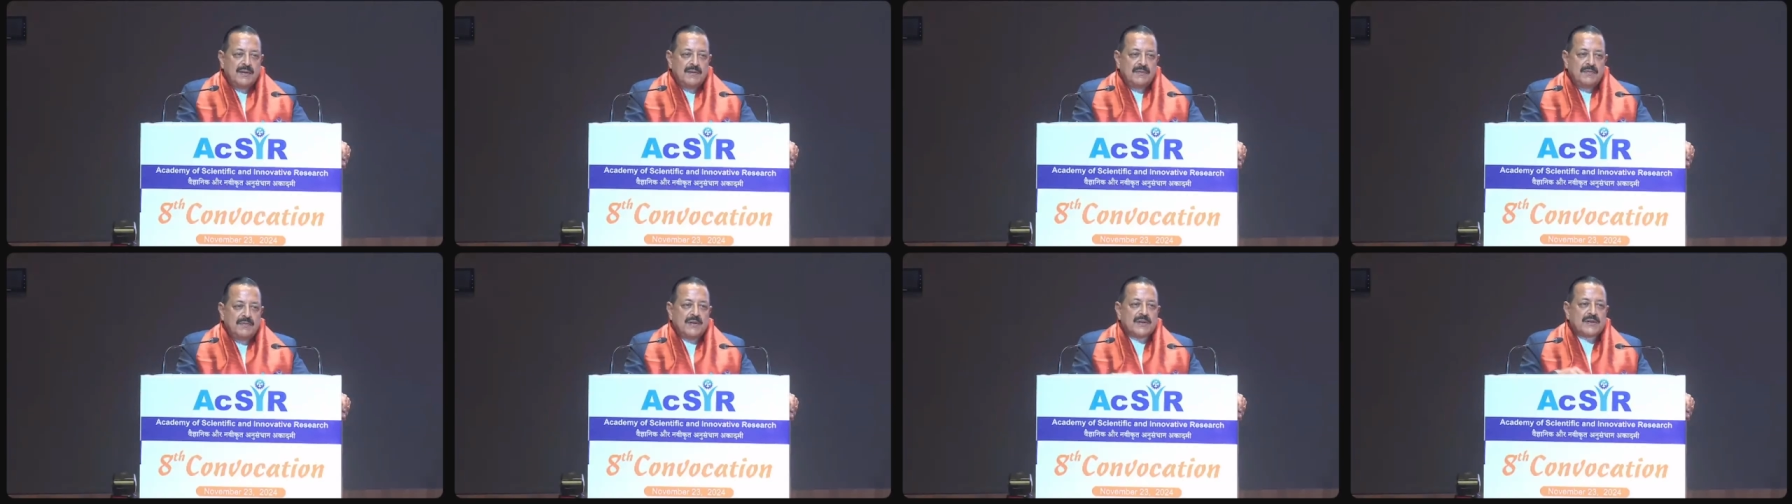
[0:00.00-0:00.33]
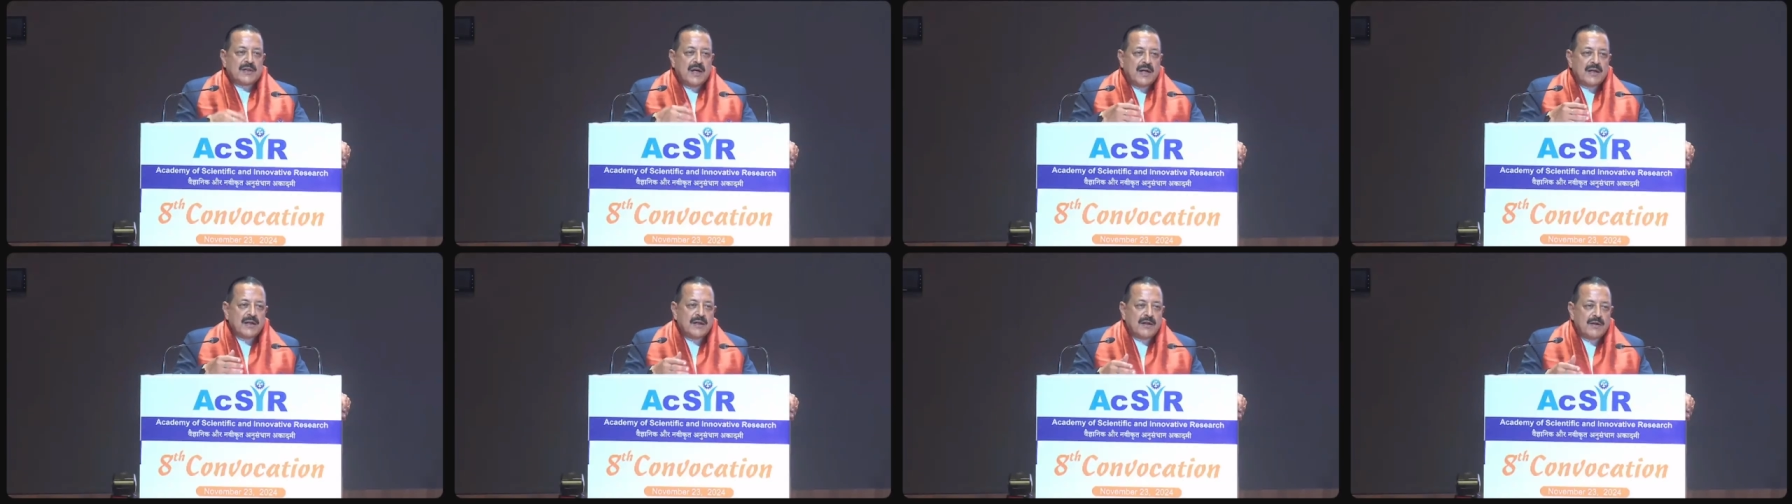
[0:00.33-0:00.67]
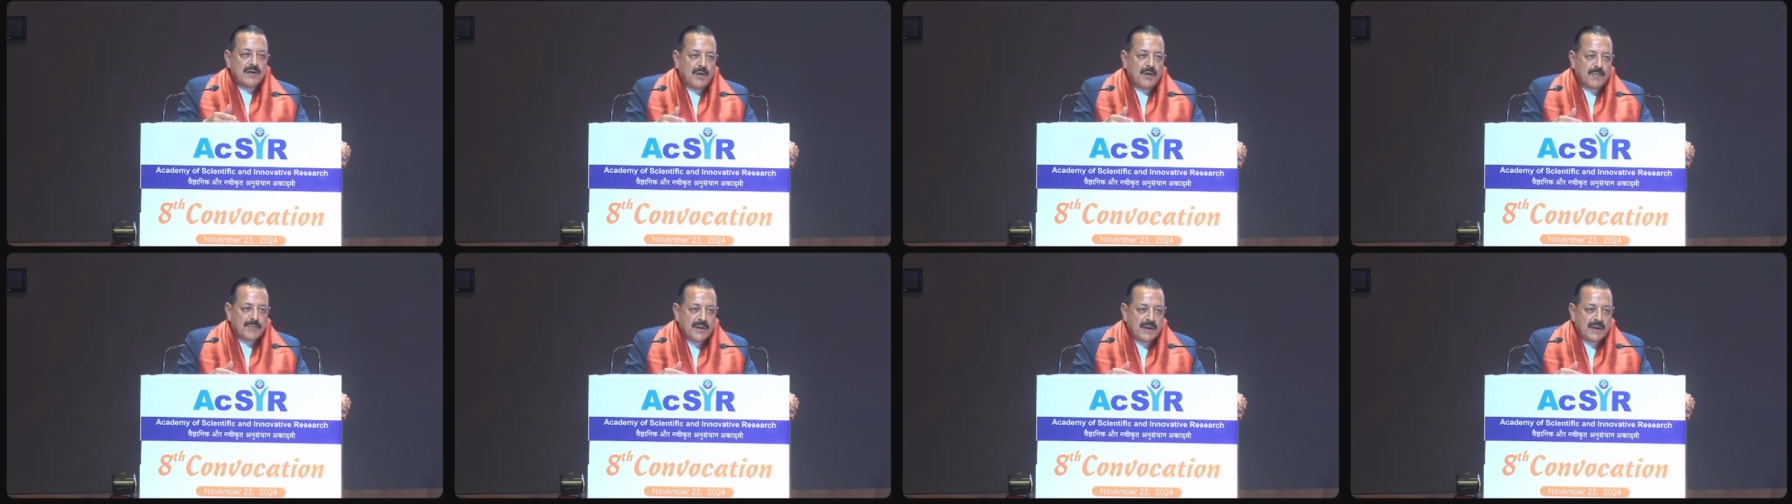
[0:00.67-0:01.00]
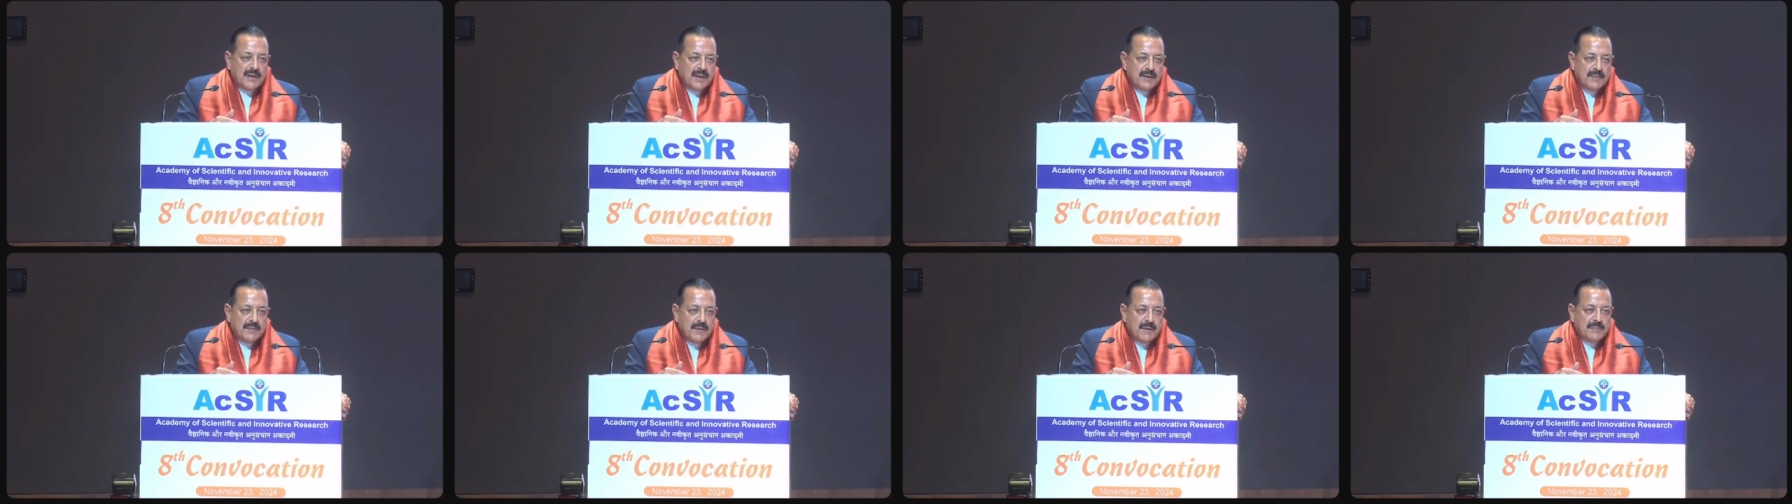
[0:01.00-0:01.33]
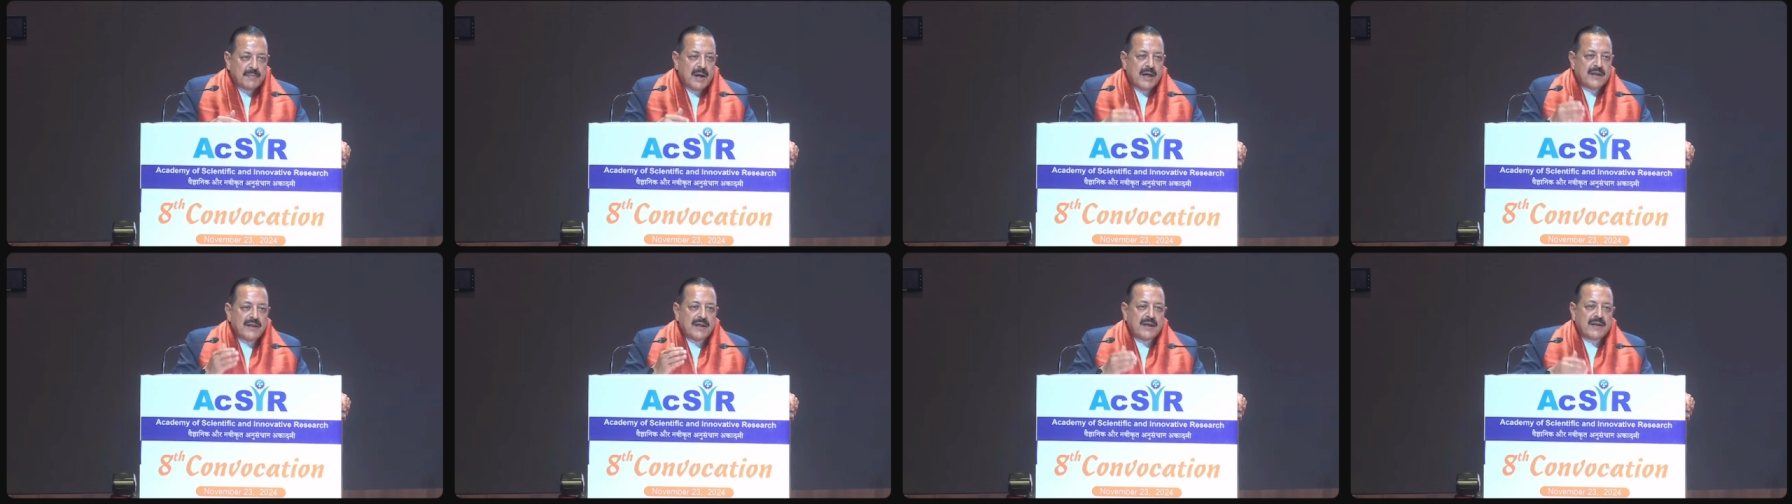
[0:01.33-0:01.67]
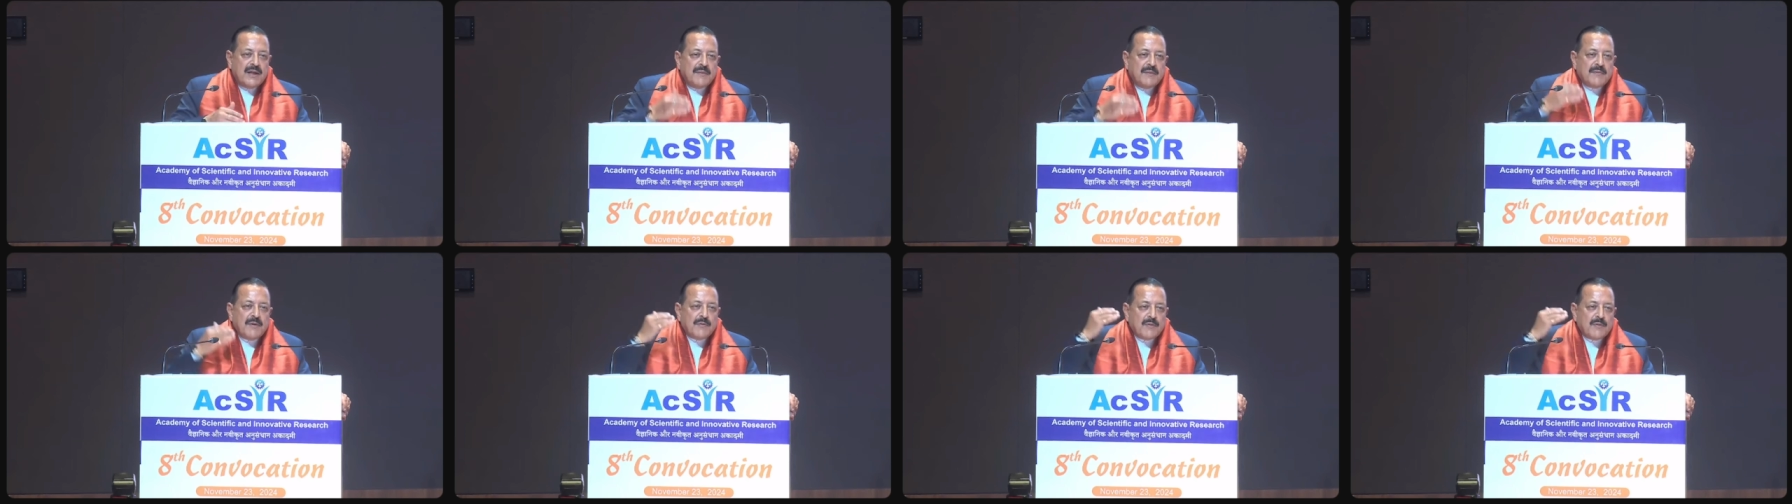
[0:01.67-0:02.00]
we started adopting them. By that
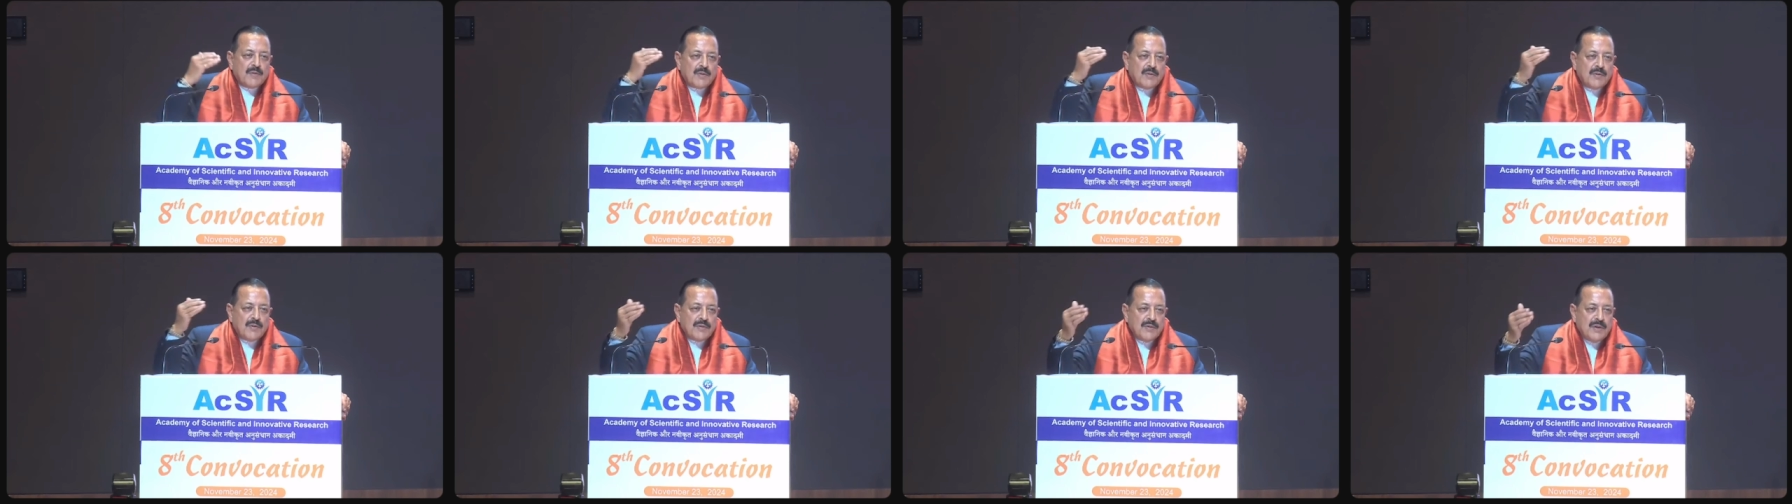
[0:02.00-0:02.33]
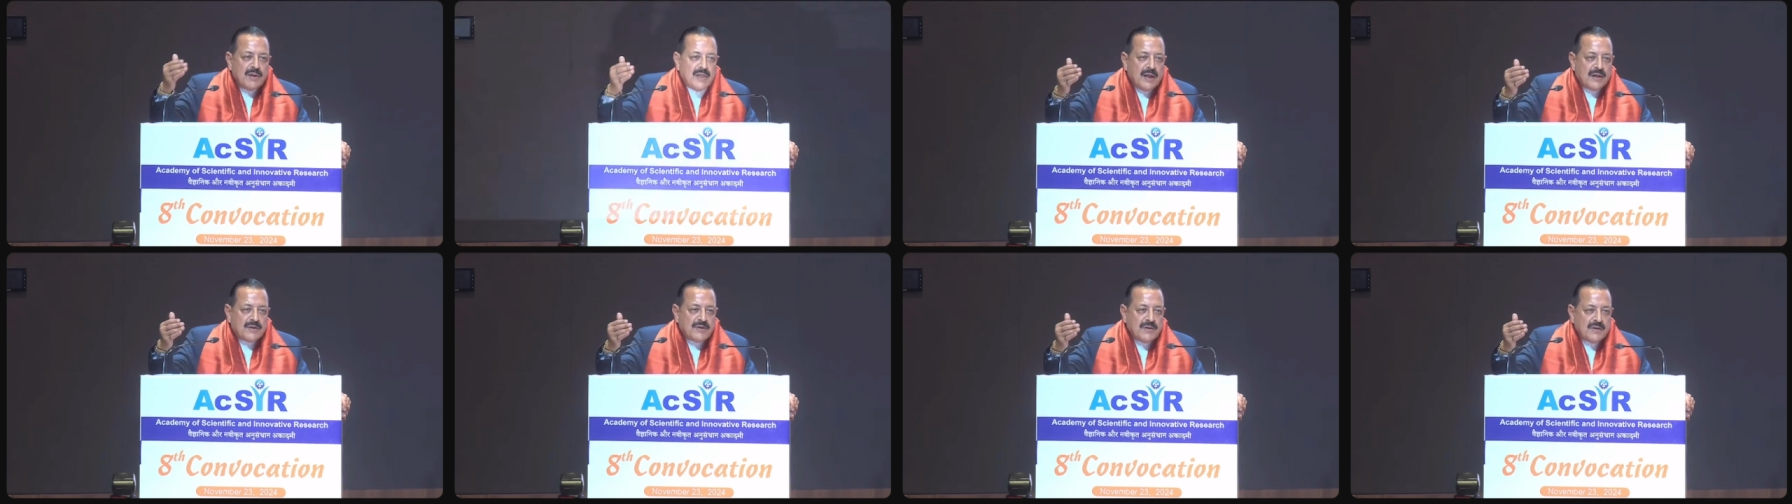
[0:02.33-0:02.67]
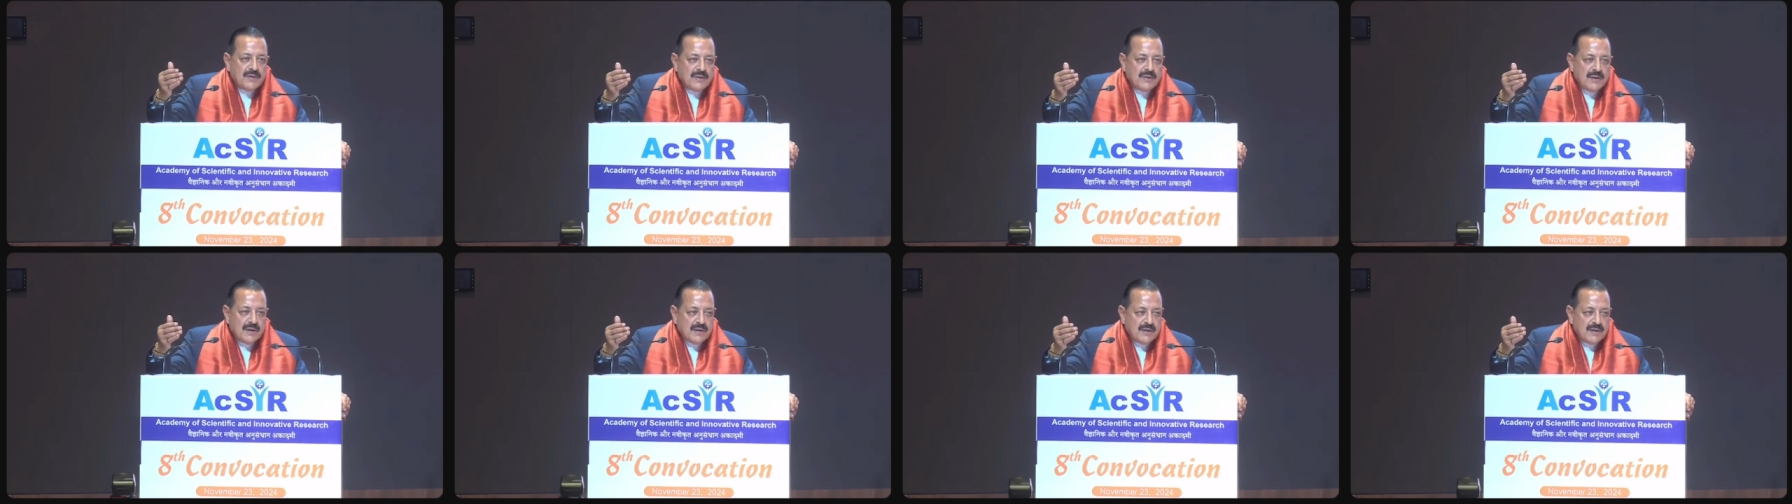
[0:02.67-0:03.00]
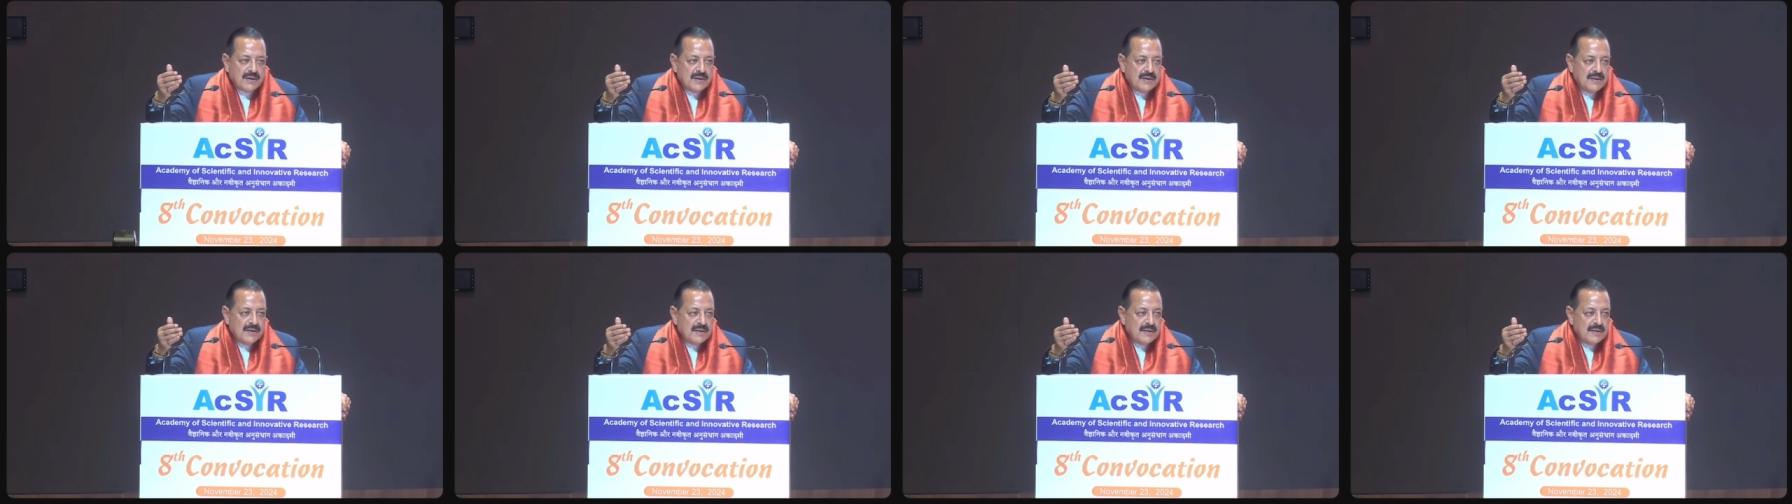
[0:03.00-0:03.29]
time, they would go to the next generation.